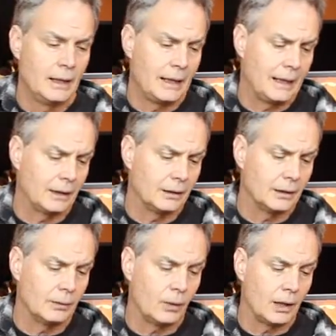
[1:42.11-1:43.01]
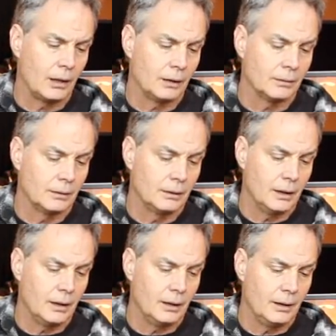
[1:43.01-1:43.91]
And while
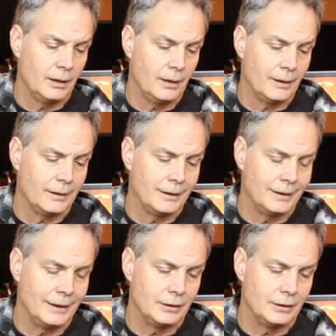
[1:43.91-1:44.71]
it